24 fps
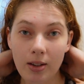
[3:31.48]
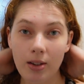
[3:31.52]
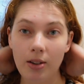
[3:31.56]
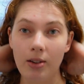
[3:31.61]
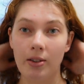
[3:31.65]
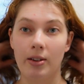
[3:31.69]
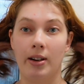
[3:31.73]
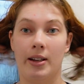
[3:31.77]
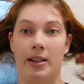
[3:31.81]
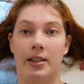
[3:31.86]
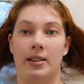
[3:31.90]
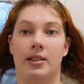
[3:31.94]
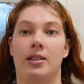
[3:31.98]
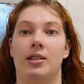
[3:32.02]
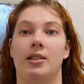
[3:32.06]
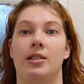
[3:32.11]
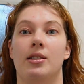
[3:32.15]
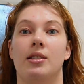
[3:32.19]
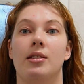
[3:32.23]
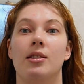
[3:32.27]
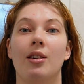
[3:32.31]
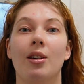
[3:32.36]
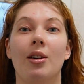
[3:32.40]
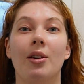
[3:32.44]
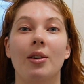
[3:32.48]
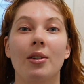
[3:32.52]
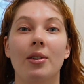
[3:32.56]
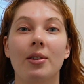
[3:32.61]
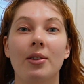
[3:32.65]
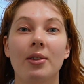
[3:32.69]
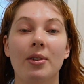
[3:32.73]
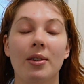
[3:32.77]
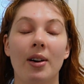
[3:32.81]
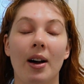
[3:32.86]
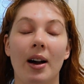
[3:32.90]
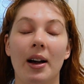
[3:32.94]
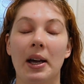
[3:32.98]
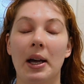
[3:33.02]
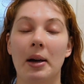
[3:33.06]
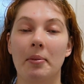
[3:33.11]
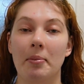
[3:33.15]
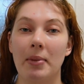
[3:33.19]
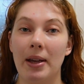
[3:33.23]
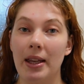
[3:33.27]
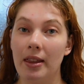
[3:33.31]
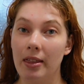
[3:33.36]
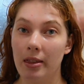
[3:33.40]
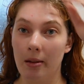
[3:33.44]
Alright, so I
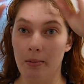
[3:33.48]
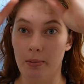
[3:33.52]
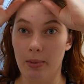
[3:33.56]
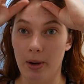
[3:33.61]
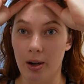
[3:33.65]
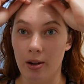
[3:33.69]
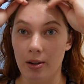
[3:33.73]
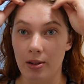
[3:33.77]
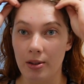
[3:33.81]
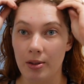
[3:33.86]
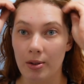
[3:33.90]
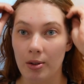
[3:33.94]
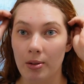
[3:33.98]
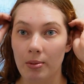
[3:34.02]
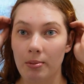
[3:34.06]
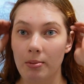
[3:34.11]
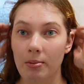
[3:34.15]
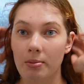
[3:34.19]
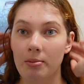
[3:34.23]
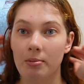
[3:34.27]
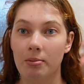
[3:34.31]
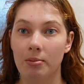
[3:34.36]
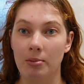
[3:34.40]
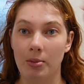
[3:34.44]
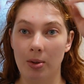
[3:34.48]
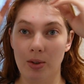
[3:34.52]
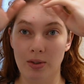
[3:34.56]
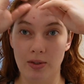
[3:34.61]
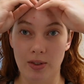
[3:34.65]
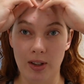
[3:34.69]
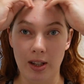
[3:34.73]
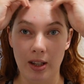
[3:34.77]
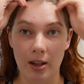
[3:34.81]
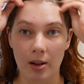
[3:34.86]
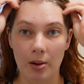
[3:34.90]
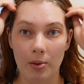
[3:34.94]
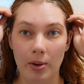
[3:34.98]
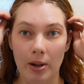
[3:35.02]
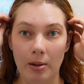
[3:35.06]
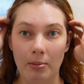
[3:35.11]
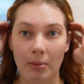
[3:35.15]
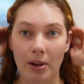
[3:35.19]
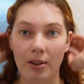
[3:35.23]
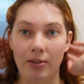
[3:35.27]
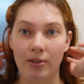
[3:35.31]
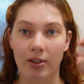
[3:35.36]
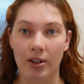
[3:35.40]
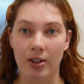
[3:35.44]
am in the bathroom, moving away
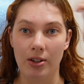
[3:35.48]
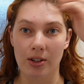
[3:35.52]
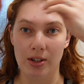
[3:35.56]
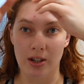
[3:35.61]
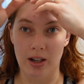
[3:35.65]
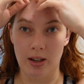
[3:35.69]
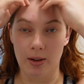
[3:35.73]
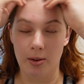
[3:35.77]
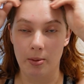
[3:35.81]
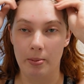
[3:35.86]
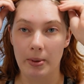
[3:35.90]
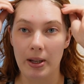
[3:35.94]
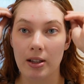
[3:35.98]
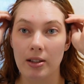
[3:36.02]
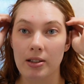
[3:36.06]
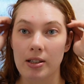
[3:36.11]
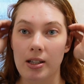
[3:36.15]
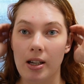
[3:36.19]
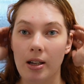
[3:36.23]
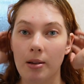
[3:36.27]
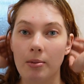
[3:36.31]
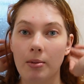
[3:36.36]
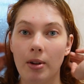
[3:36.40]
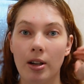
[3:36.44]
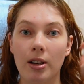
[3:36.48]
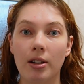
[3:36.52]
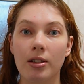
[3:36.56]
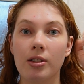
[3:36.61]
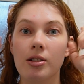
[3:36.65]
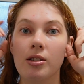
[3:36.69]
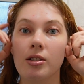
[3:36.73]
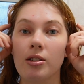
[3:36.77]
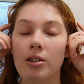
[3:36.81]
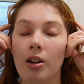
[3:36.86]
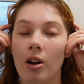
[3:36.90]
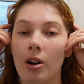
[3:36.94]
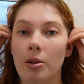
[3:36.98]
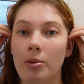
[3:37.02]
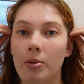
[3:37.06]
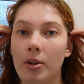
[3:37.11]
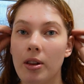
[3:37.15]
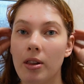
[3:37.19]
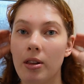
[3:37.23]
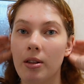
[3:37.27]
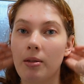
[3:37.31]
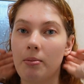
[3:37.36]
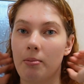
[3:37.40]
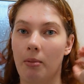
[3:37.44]
my fringe a little bit. So I'm gonna start
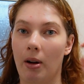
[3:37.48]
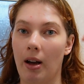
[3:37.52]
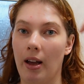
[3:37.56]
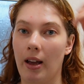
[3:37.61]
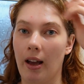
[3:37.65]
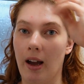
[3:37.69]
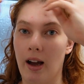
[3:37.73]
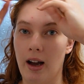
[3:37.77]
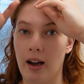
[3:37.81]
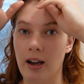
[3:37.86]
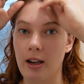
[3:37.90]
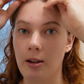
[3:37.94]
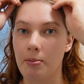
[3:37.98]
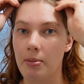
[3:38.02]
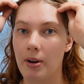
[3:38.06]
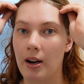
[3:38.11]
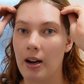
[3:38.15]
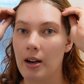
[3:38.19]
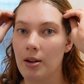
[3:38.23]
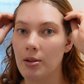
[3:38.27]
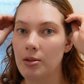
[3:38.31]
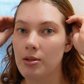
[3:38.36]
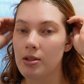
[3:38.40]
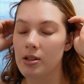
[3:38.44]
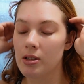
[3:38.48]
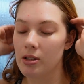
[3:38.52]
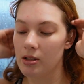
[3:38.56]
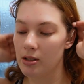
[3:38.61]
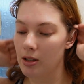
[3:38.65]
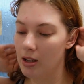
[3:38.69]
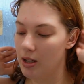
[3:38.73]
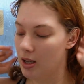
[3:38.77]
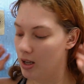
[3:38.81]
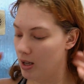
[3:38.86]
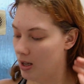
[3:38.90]
with my eyebrows.